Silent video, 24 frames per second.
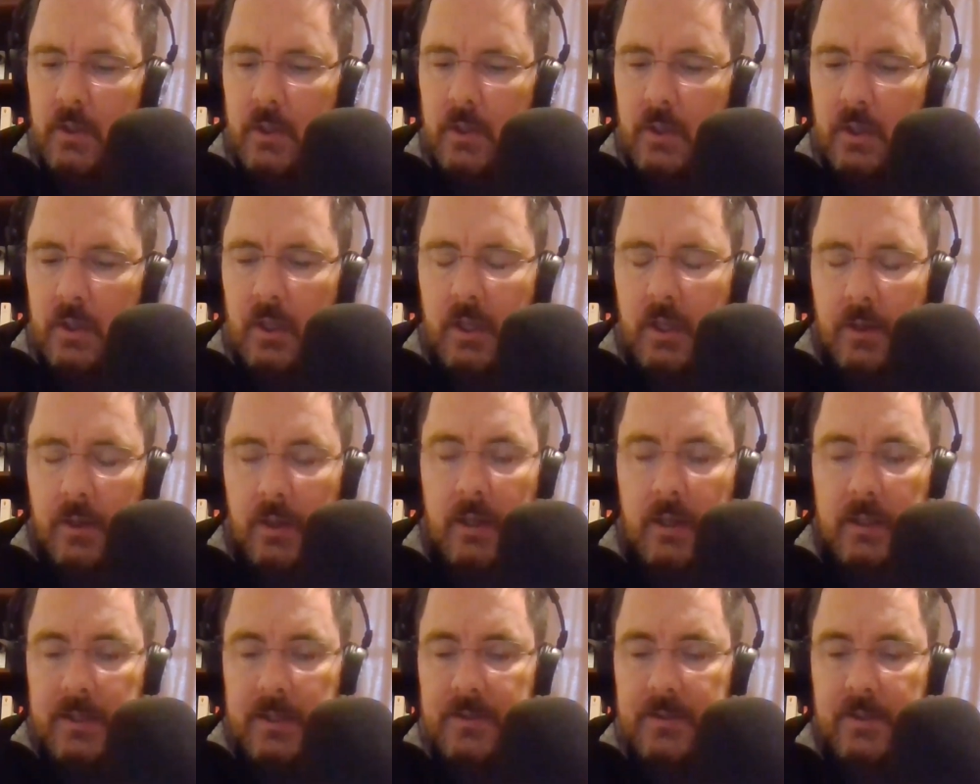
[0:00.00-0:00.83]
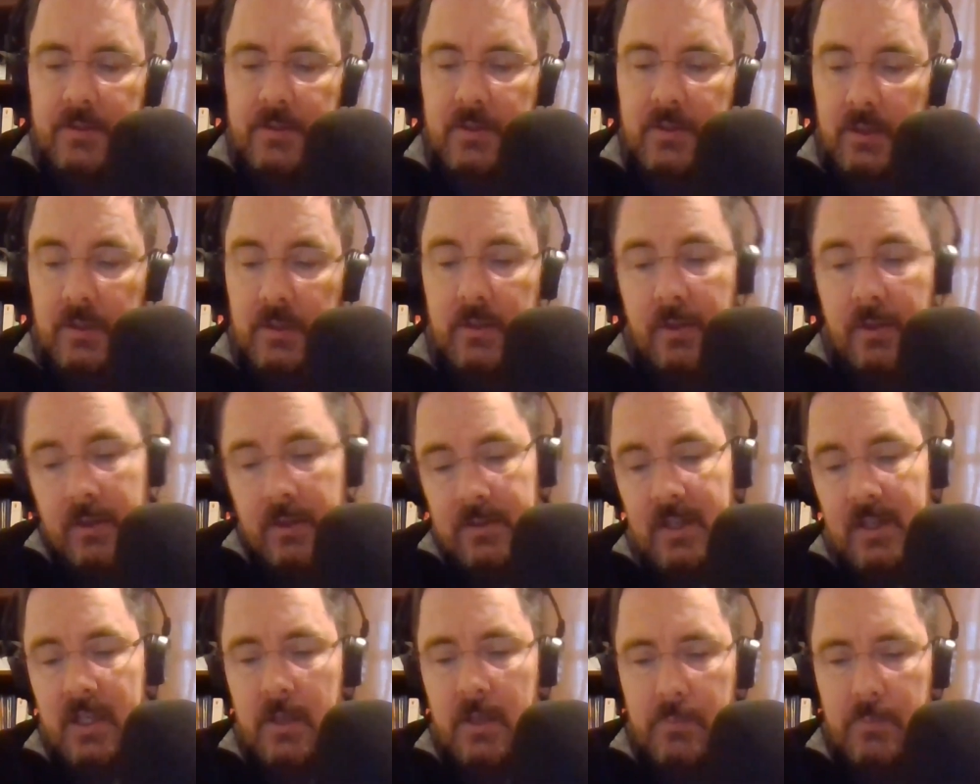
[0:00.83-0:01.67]
That leads us into the
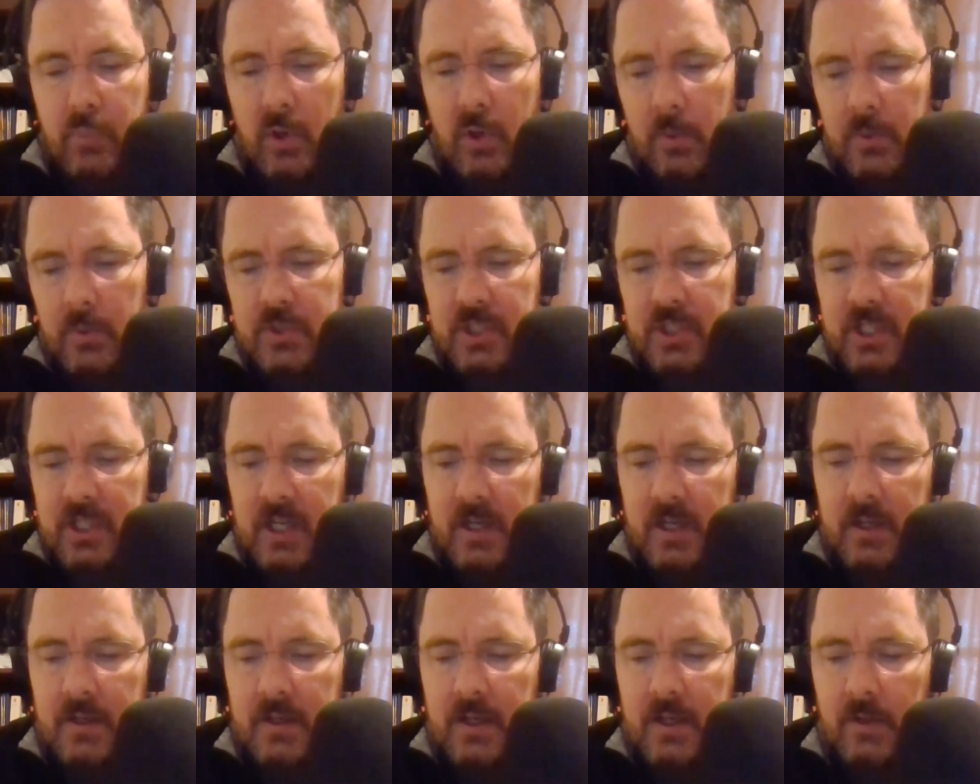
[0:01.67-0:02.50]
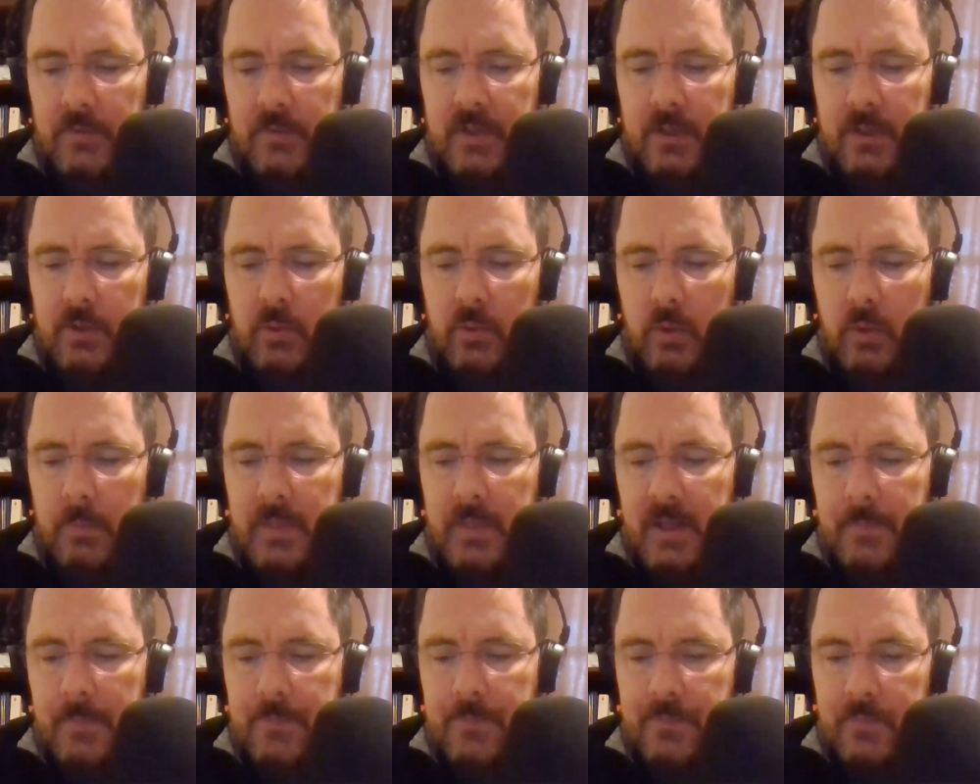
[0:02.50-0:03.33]
second point, which I kind of delved into a
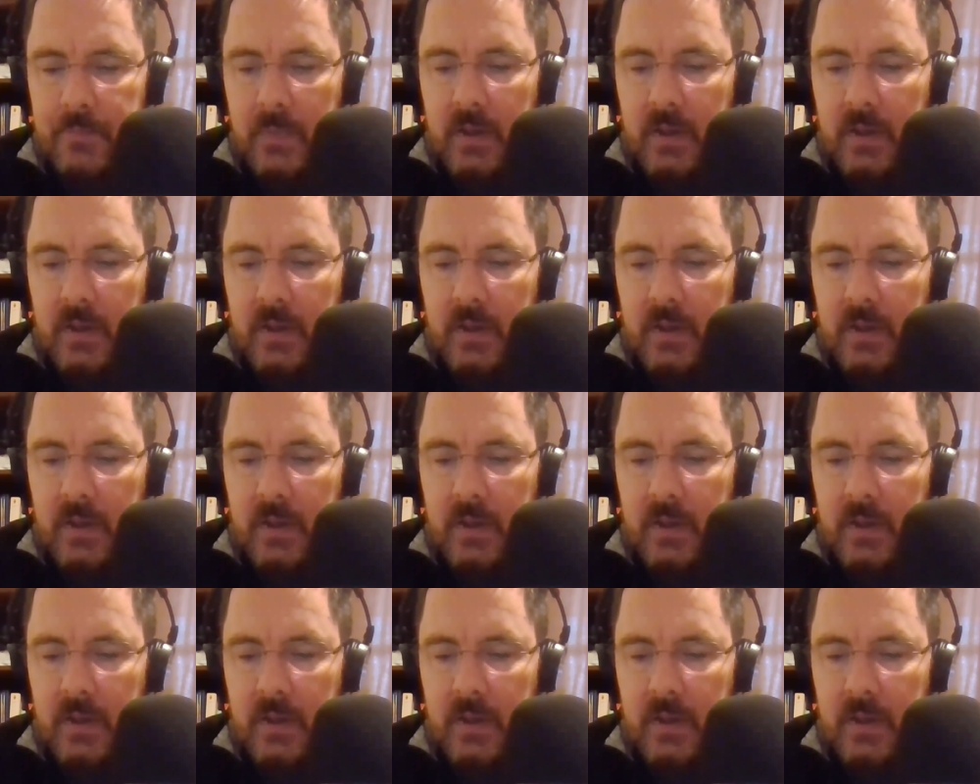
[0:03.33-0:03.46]
bit.